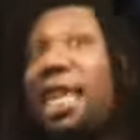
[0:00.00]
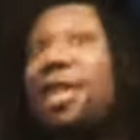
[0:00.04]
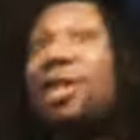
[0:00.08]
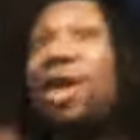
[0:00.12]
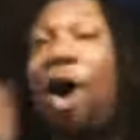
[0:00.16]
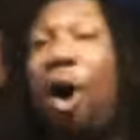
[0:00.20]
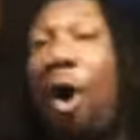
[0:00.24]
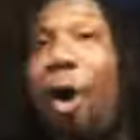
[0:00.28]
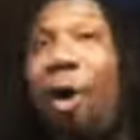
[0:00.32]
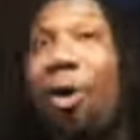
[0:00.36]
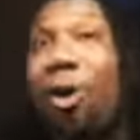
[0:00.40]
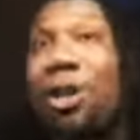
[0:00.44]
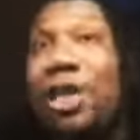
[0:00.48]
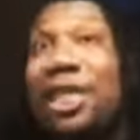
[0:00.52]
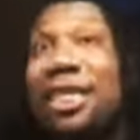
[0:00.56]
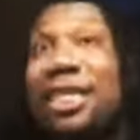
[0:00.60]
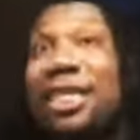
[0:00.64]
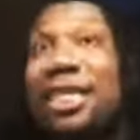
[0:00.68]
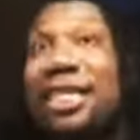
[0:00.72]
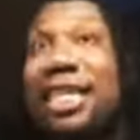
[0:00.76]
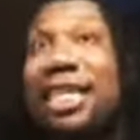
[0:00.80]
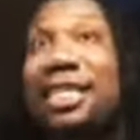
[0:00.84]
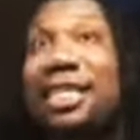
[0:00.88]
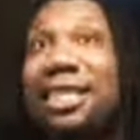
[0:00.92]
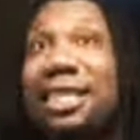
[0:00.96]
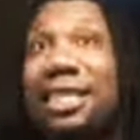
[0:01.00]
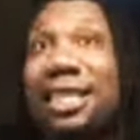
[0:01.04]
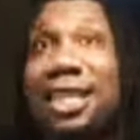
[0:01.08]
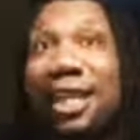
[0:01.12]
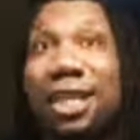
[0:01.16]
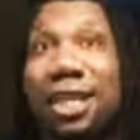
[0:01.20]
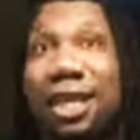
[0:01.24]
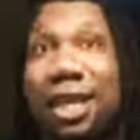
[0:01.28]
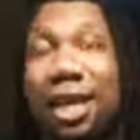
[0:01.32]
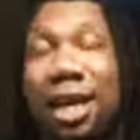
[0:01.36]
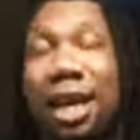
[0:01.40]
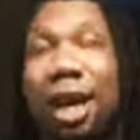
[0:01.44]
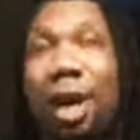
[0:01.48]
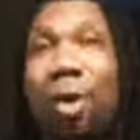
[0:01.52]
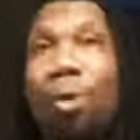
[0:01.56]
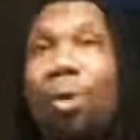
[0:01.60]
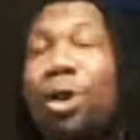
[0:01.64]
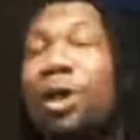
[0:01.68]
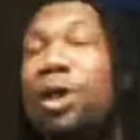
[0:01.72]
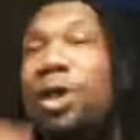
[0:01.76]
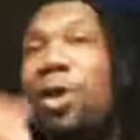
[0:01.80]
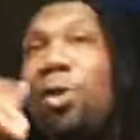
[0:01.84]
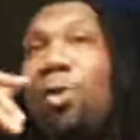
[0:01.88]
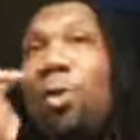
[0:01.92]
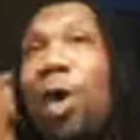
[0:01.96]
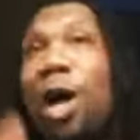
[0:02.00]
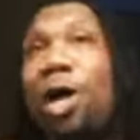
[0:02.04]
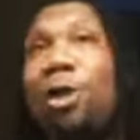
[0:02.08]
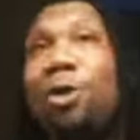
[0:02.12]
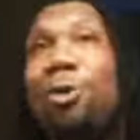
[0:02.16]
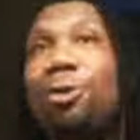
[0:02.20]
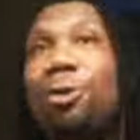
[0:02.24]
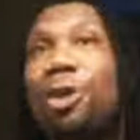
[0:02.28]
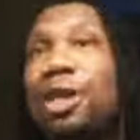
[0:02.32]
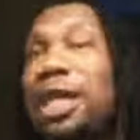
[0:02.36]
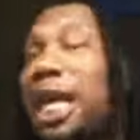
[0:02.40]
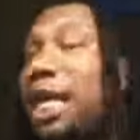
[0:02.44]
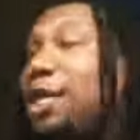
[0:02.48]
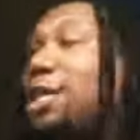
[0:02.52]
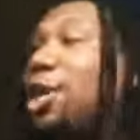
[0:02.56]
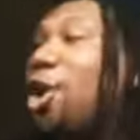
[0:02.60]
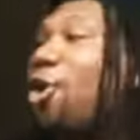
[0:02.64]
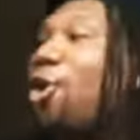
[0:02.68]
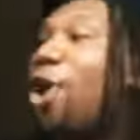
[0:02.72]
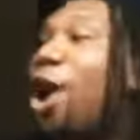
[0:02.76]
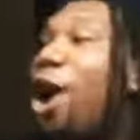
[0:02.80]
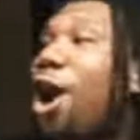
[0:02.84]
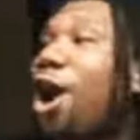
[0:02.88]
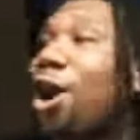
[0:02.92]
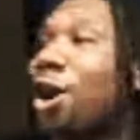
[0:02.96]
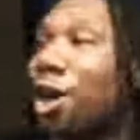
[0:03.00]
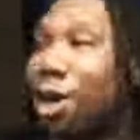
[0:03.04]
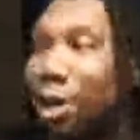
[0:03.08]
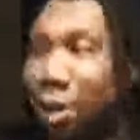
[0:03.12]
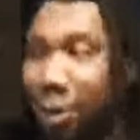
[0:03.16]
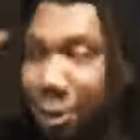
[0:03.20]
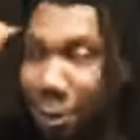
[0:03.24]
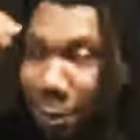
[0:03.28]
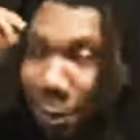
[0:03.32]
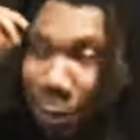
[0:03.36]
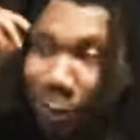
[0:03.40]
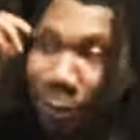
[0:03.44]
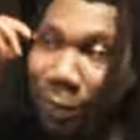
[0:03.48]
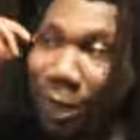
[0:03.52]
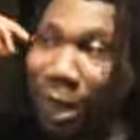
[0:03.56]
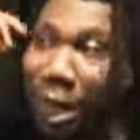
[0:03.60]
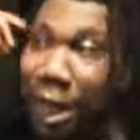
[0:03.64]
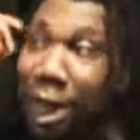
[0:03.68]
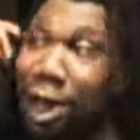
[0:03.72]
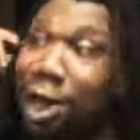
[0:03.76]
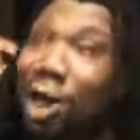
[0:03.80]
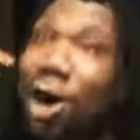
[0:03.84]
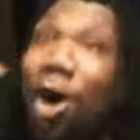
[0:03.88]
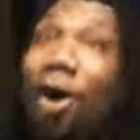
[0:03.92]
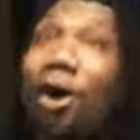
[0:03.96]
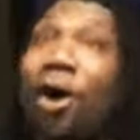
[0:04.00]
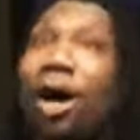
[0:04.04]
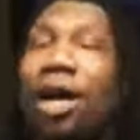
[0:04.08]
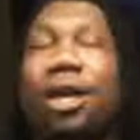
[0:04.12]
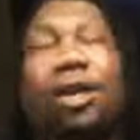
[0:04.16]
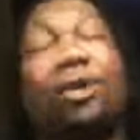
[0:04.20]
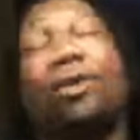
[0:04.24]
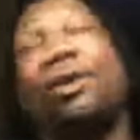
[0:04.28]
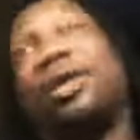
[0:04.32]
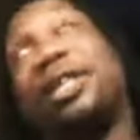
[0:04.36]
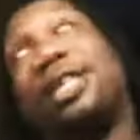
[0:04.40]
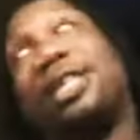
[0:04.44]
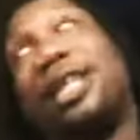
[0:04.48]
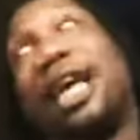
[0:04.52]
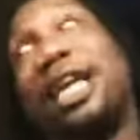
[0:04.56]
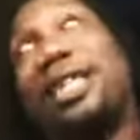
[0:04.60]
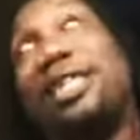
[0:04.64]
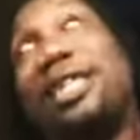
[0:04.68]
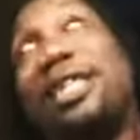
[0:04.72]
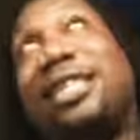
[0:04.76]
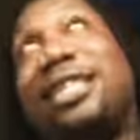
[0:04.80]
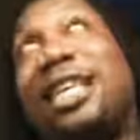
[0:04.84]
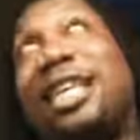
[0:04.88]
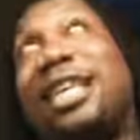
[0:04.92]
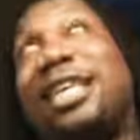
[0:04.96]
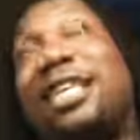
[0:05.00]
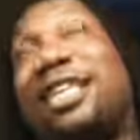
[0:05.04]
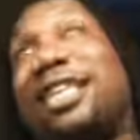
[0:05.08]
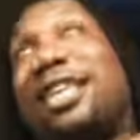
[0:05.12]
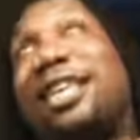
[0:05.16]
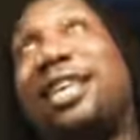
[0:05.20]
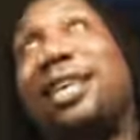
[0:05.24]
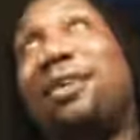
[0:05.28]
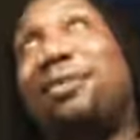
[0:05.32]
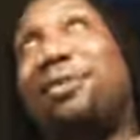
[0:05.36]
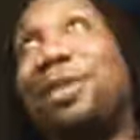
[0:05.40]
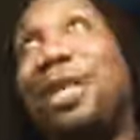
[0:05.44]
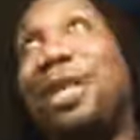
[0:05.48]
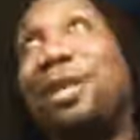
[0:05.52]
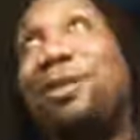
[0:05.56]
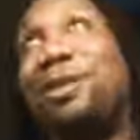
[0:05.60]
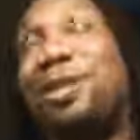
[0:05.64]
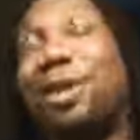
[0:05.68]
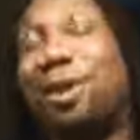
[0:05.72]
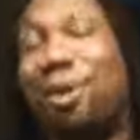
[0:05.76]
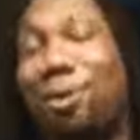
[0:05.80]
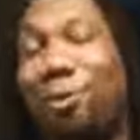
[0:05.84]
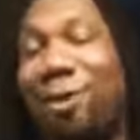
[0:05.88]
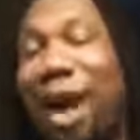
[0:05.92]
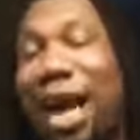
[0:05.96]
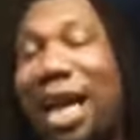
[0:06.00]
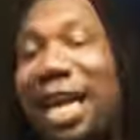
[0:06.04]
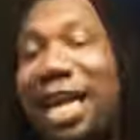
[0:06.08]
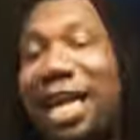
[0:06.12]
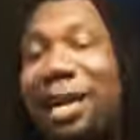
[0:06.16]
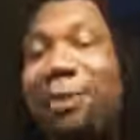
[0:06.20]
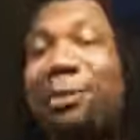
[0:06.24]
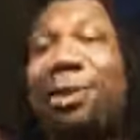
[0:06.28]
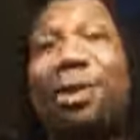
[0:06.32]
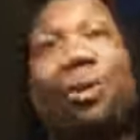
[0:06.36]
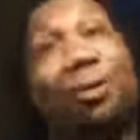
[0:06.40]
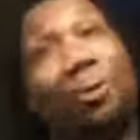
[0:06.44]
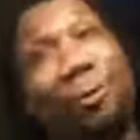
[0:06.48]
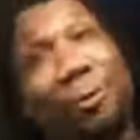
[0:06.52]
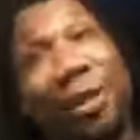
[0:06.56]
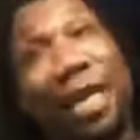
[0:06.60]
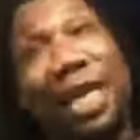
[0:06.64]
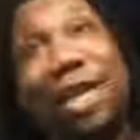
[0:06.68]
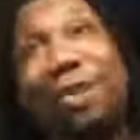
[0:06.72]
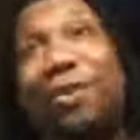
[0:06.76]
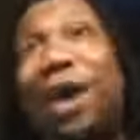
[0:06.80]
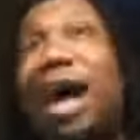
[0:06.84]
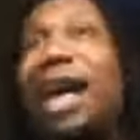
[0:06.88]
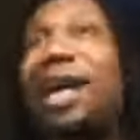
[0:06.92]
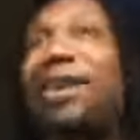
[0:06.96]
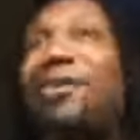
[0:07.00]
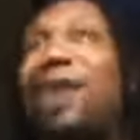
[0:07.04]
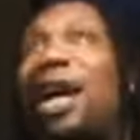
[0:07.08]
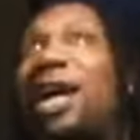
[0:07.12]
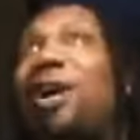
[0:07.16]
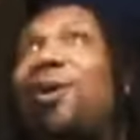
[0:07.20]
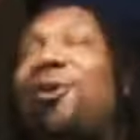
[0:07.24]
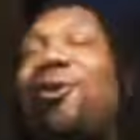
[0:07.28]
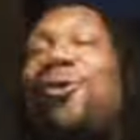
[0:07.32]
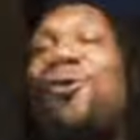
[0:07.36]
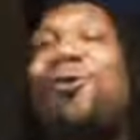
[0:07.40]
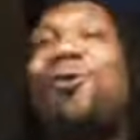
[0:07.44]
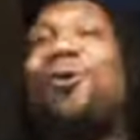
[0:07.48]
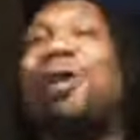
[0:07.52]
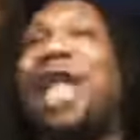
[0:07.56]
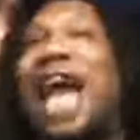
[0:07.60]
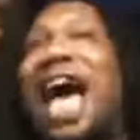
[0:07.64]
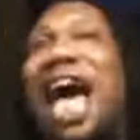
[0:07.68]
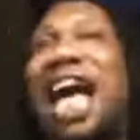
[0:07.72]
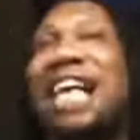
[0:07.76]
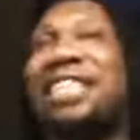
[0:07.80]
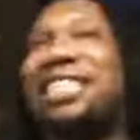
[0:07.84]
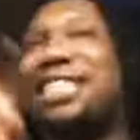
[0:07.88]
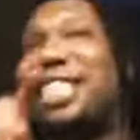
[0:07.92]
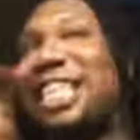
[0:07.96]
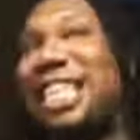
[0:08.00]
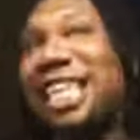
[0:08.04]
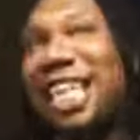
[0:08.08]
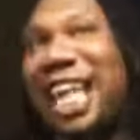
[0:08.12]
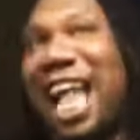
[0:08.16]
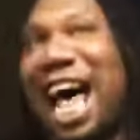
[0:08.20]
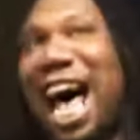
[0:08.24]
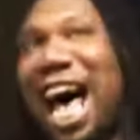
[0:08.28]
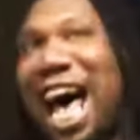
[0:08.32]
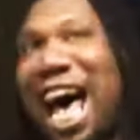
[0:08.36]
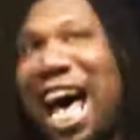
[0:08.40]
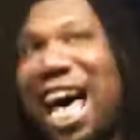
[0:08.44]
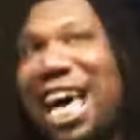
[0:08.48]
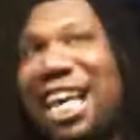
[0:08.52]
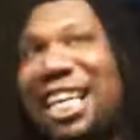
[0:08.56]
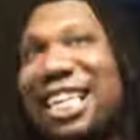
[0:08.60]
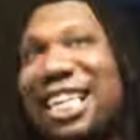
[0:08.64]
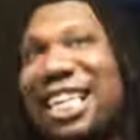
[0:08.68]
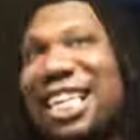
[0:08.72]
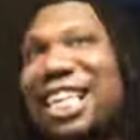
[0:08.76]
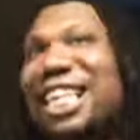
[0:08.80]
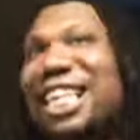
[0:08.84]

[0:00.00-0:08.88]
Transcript: his older sister, was the one who said, Yo, Herc, go as she said, um, he used to write. He was a graffiti writer, right? Cool ass Clyde.